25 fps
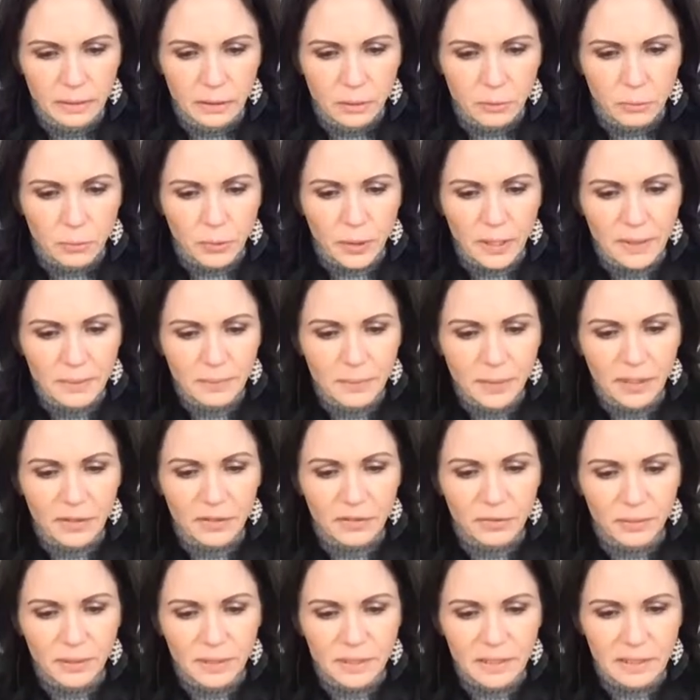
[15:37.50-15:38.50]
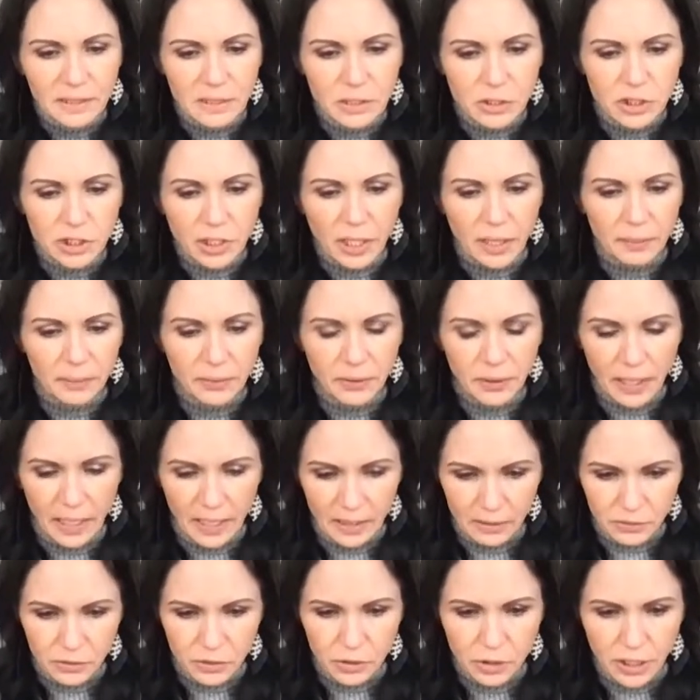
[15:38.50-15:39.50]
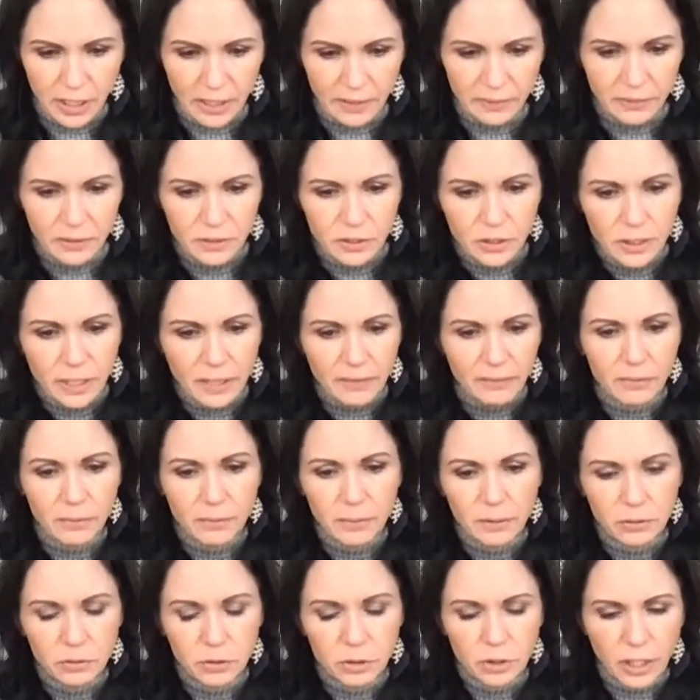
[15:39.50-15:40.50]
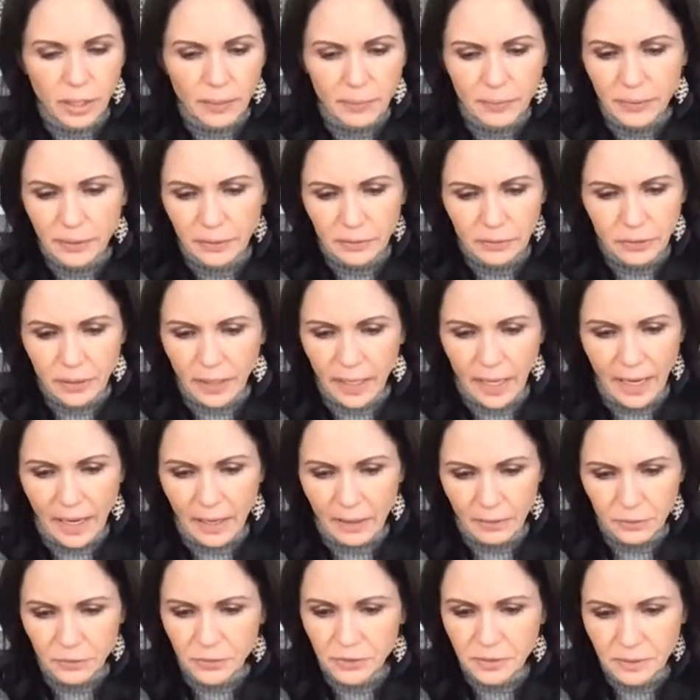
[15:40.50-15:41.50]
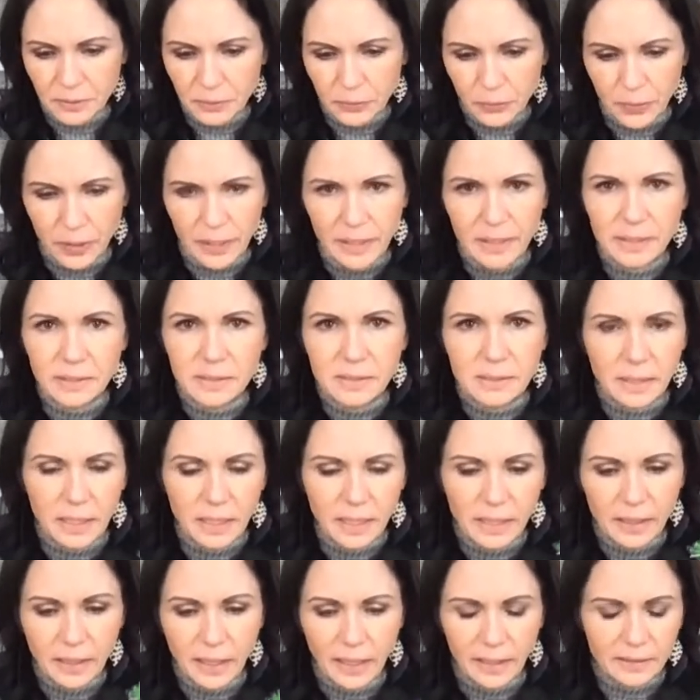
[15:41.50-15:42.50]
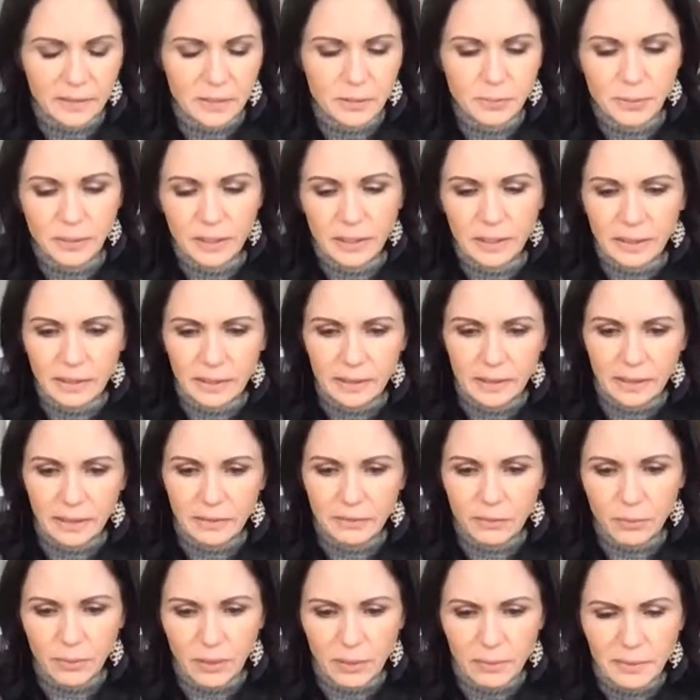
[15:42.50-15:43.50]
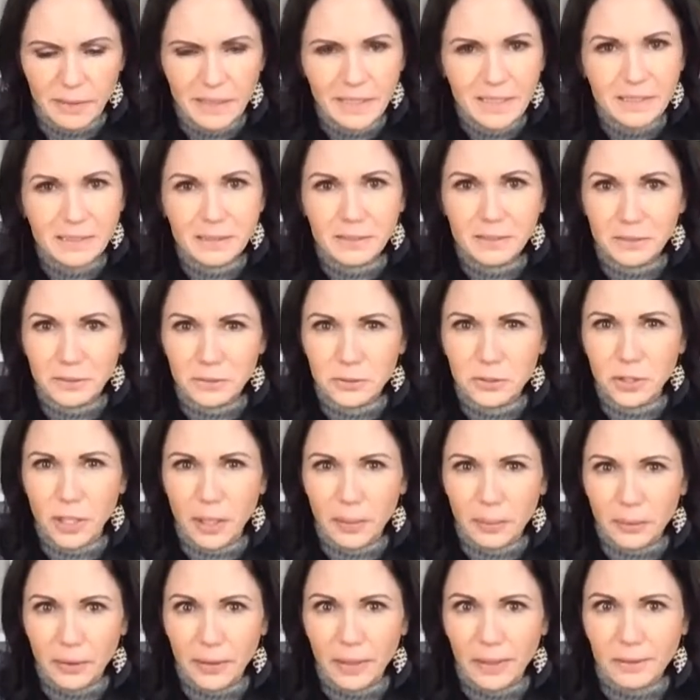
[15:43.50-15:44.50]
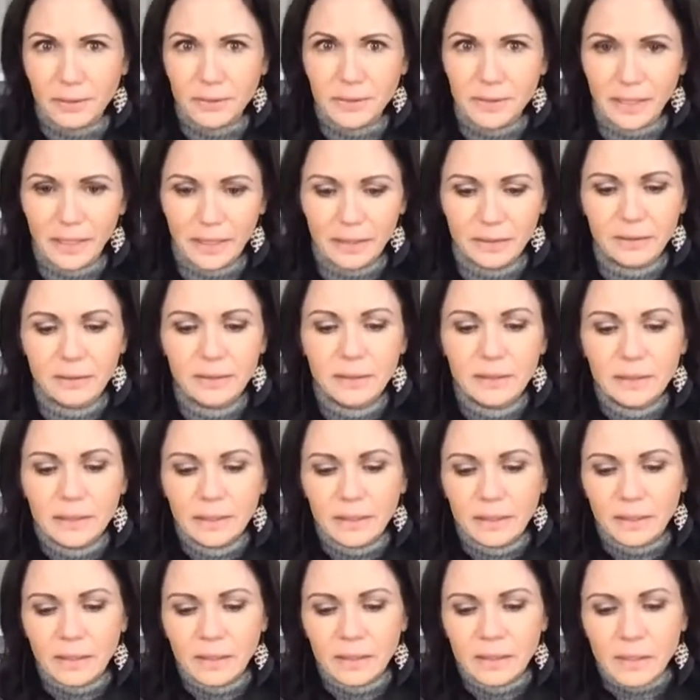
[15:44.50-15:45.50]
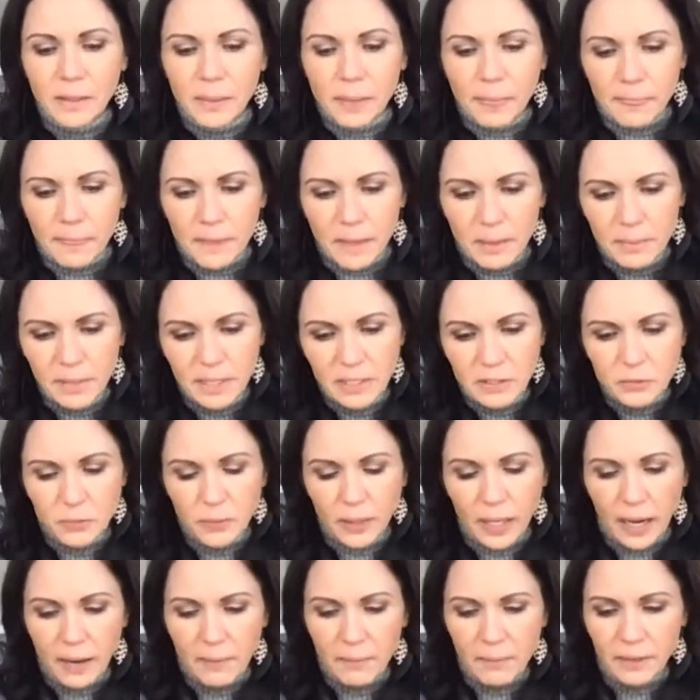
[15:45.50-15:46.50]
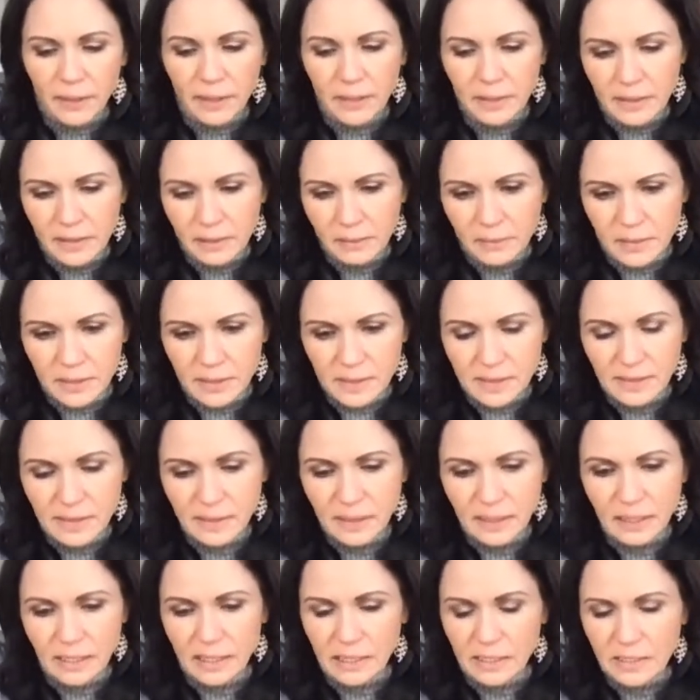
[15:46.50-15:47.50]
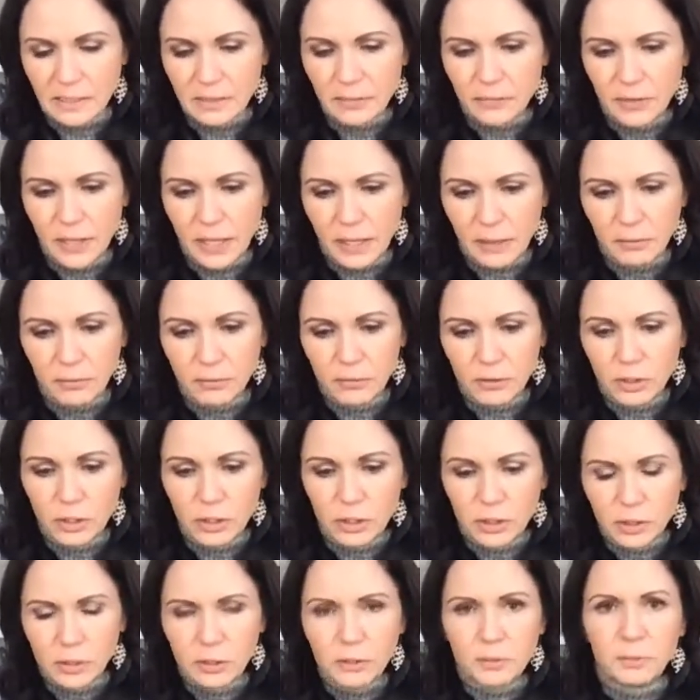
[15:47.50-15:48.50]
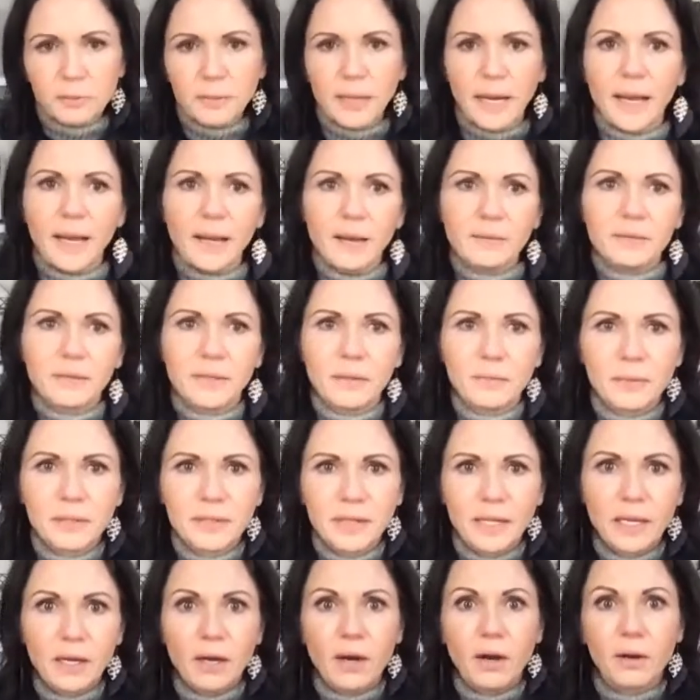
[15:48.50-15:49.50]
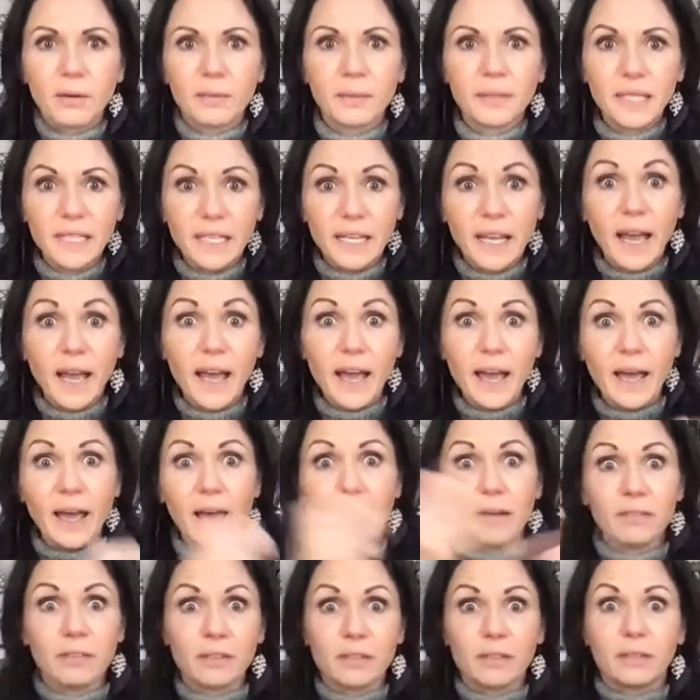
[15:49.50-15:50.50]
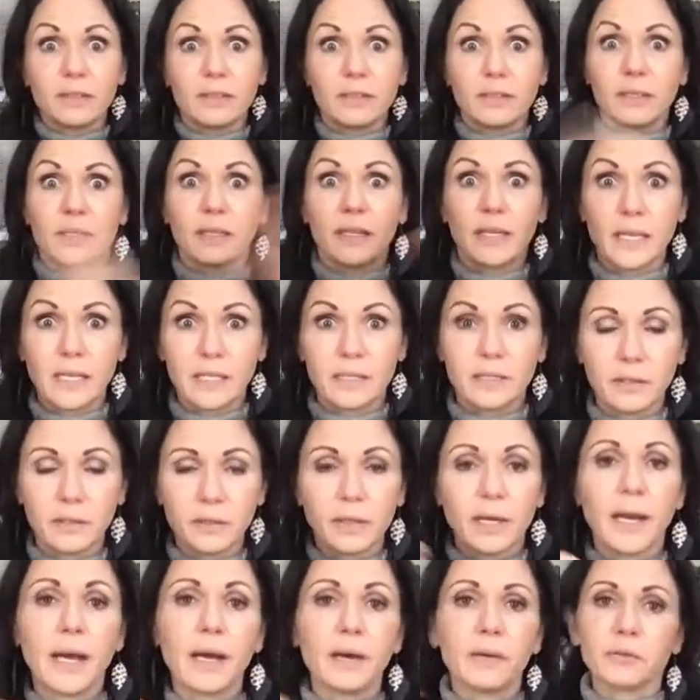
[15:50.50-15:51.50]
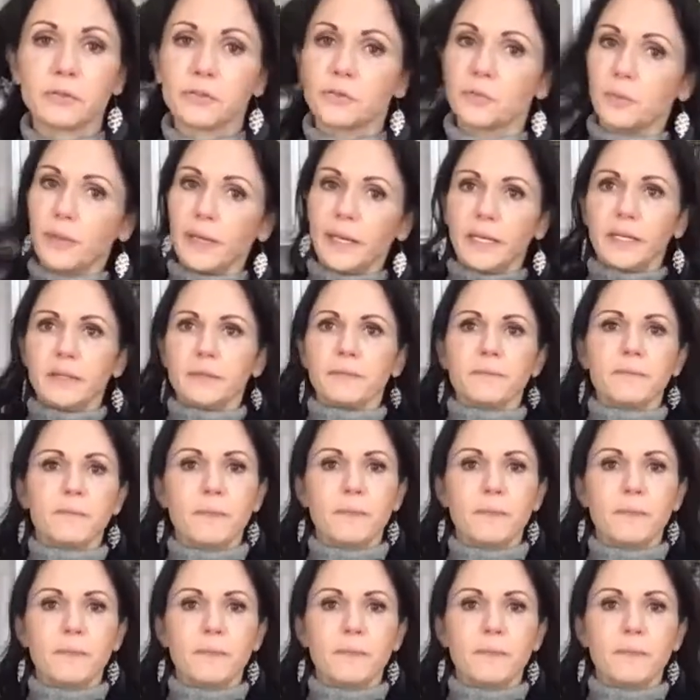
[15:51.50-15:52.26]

1 month we did a shop your house challenge, and everyone who shopped their house got to be in the giveaway. We need to do shop your house again, because what I wanted them to see is if they look around at what they already have in their house, right?